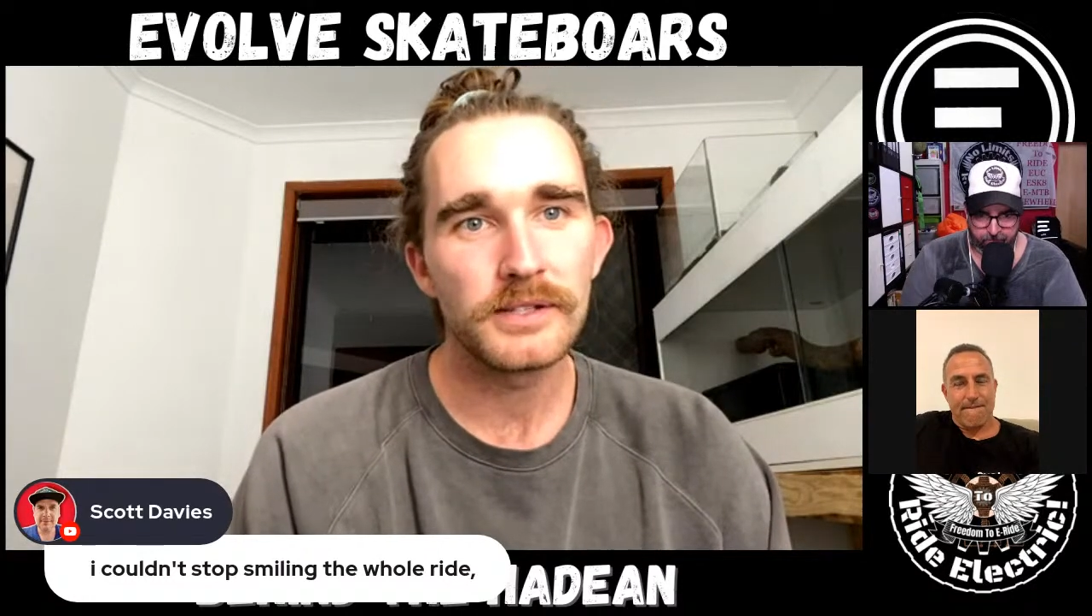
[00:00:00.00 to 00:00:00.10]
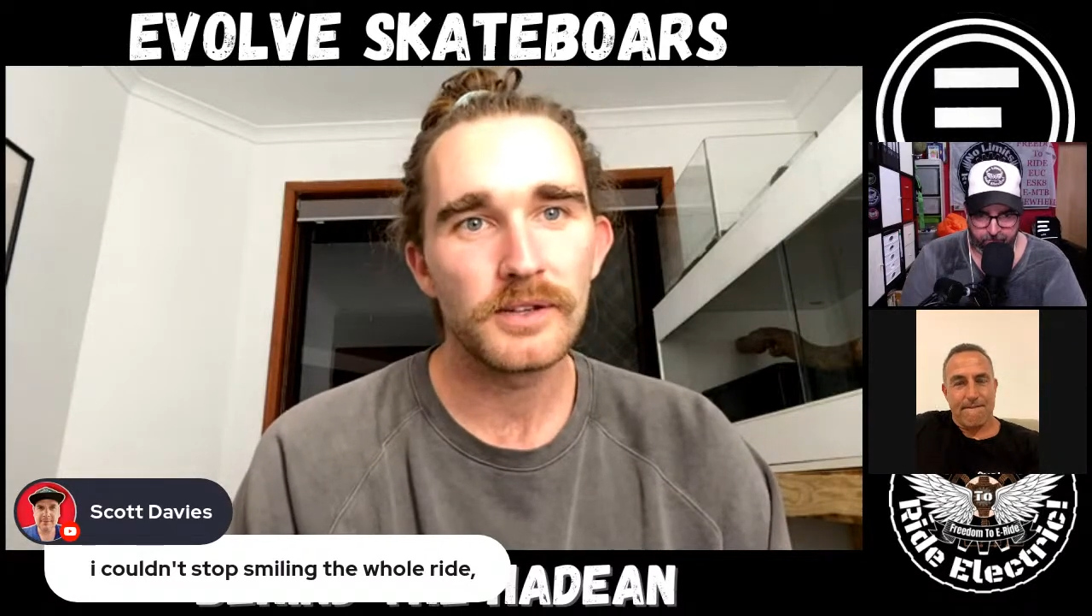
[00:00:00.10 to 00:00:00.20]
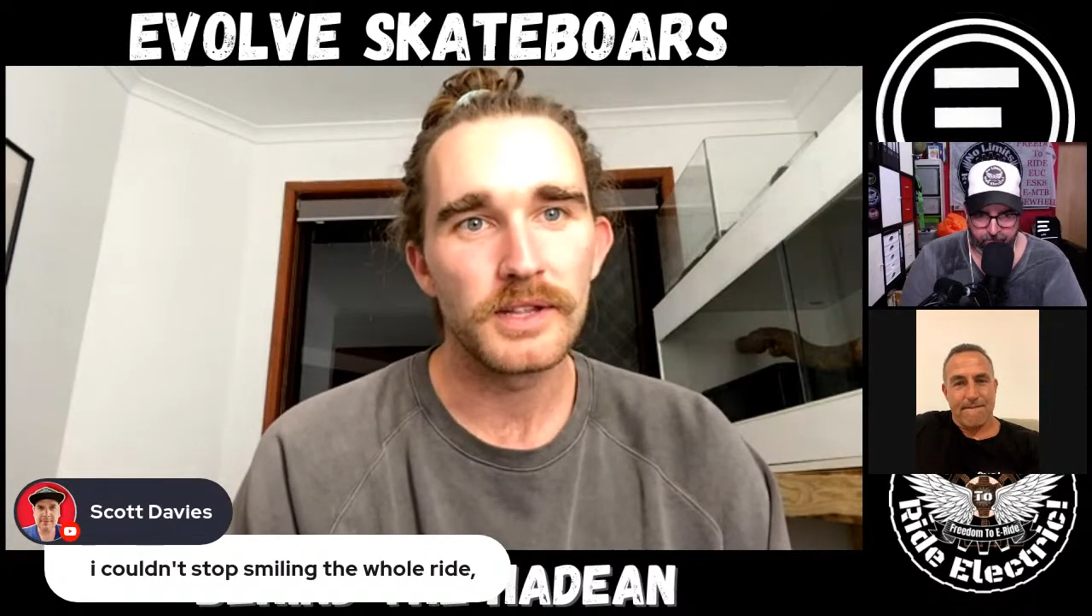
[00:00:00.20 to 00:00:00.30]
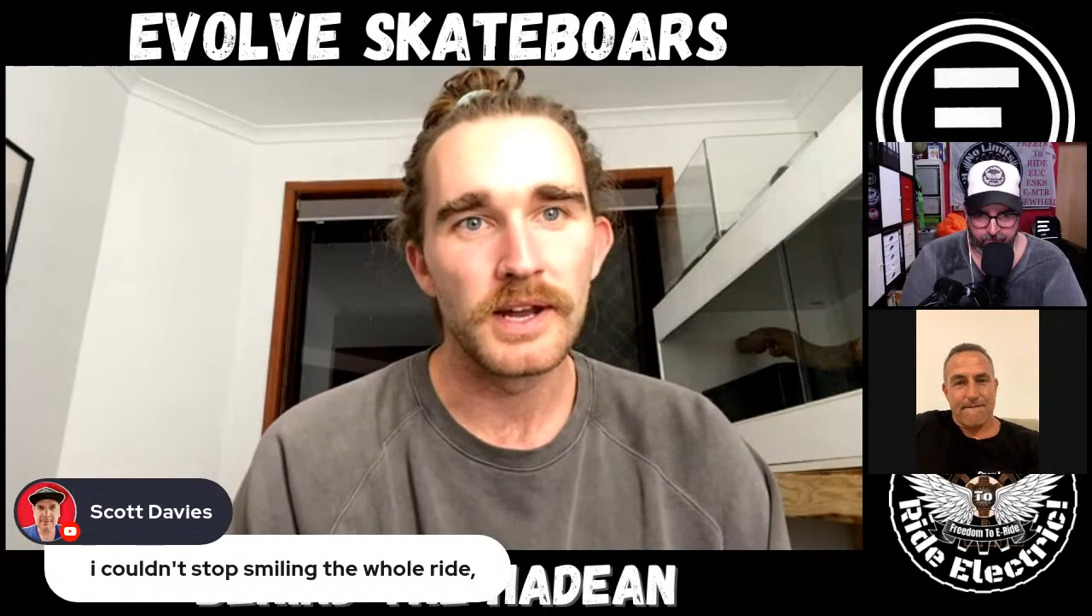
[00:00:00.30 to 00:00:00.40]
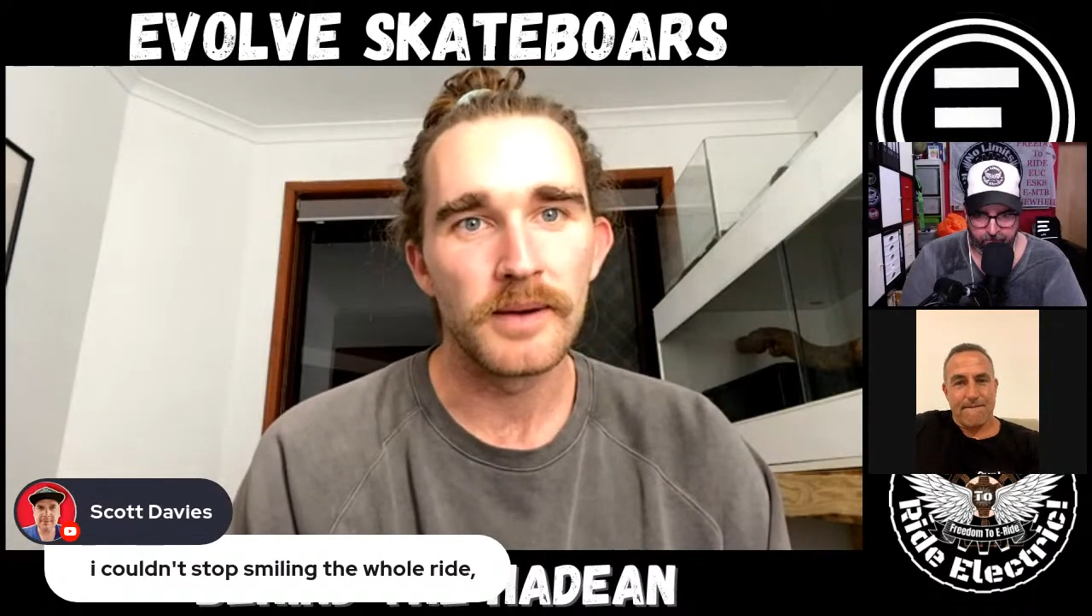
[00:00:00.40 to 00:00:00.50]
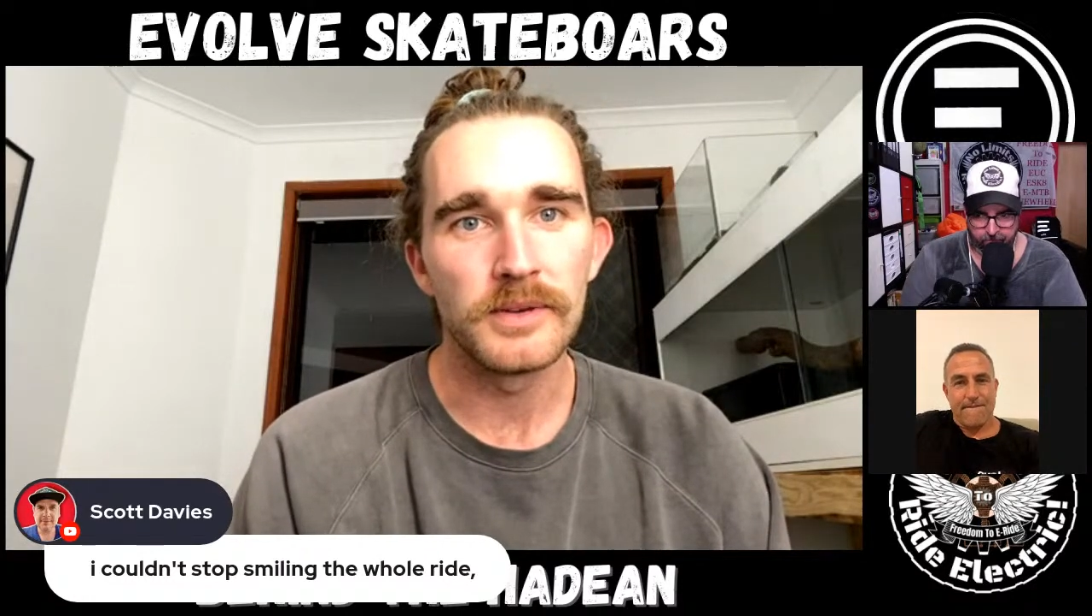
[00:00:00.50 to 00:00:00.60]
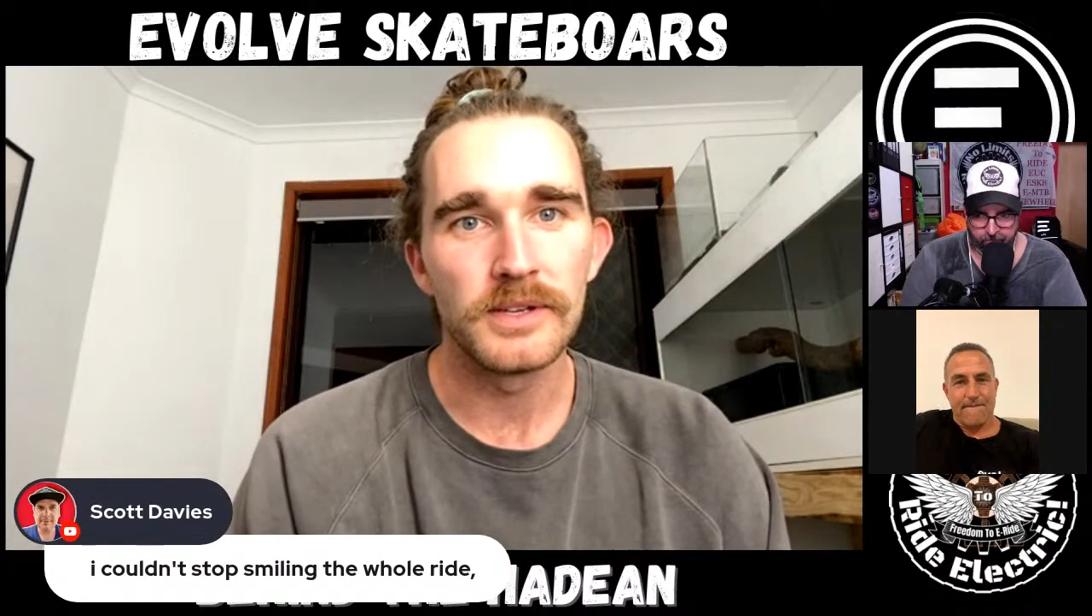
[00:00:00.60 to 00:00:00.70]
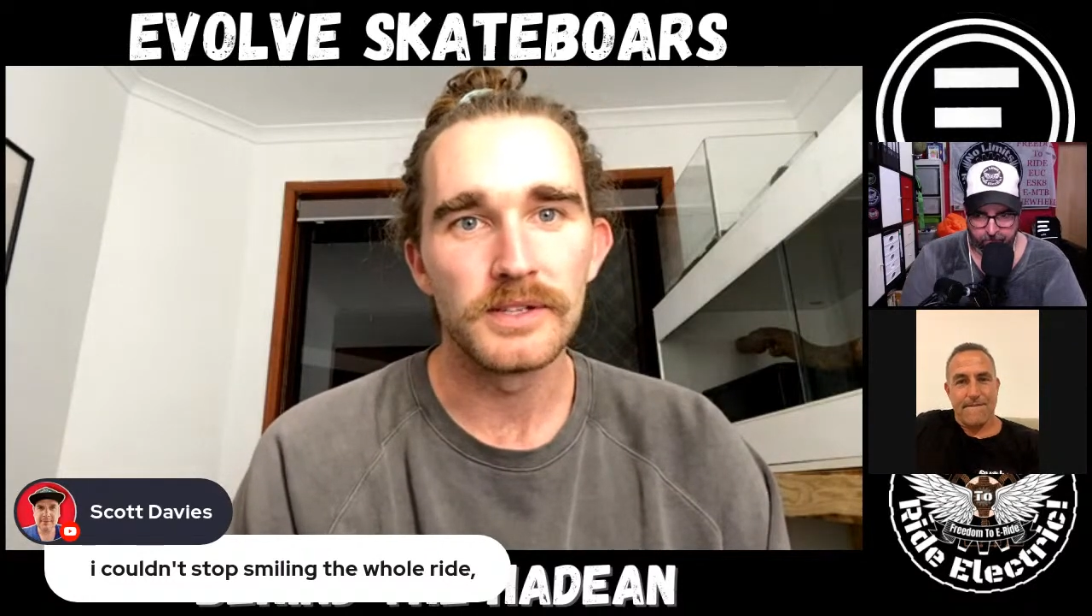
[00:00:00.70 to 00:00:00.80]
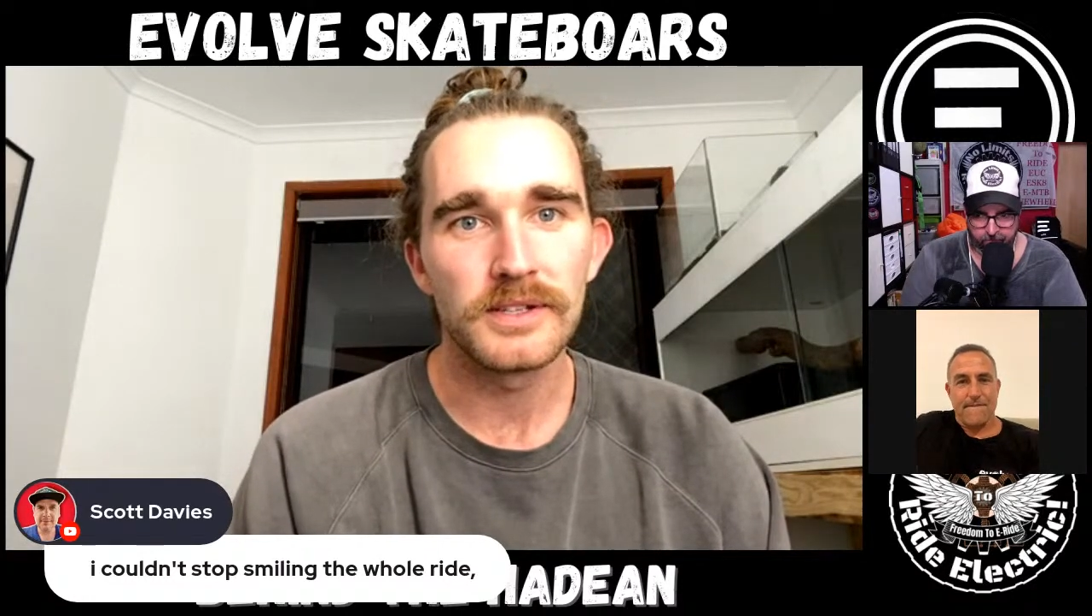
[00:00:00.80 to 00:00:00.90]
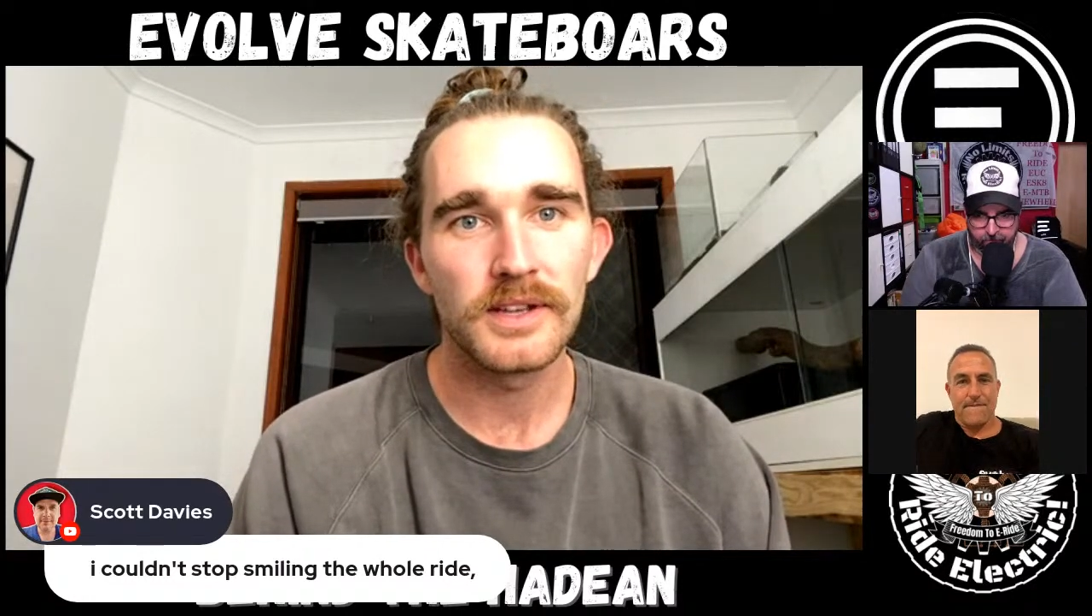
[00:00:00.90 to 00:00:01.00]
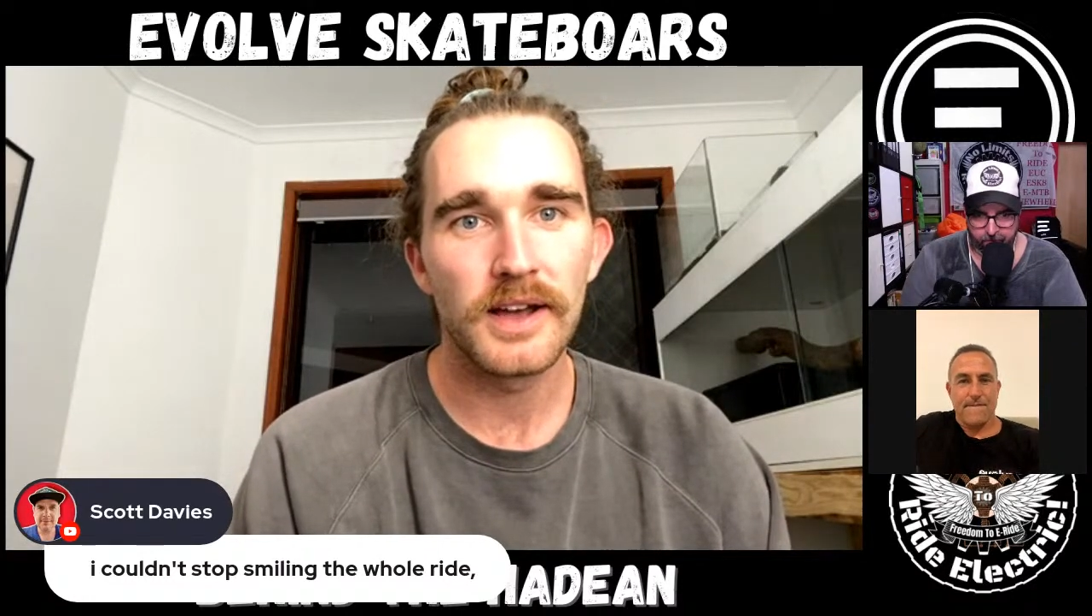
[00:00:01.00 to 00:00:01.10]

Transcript: on the numbers